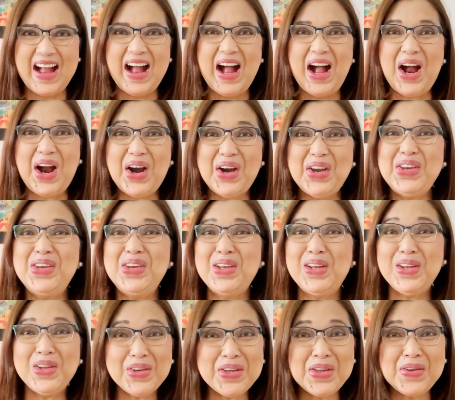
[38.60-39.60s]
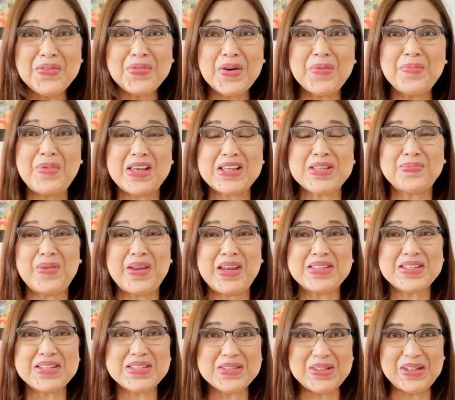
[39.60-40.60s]
Are you looking for best
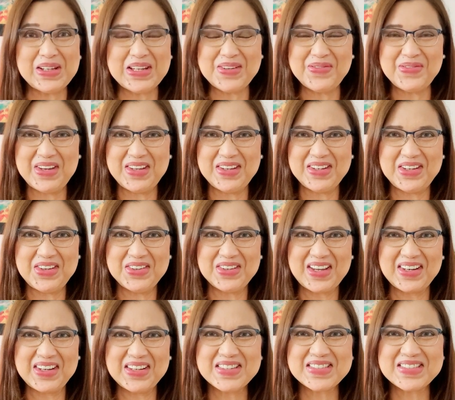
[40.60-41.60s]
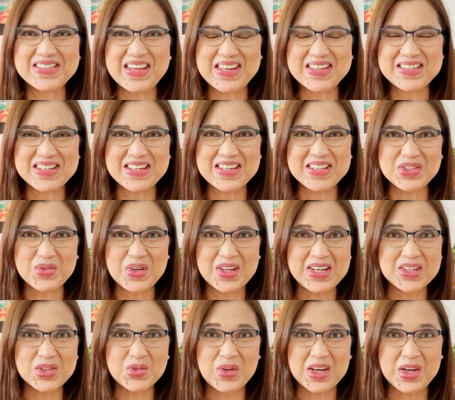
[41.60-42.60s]
places to live in the United States in
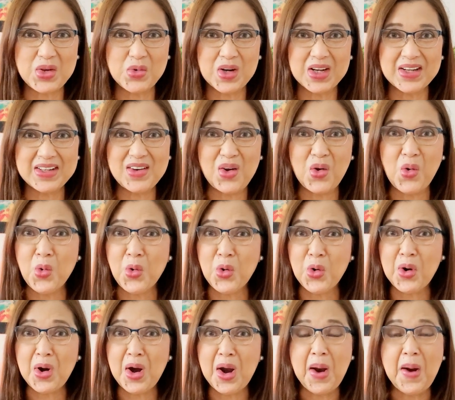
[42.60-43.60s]
2021 or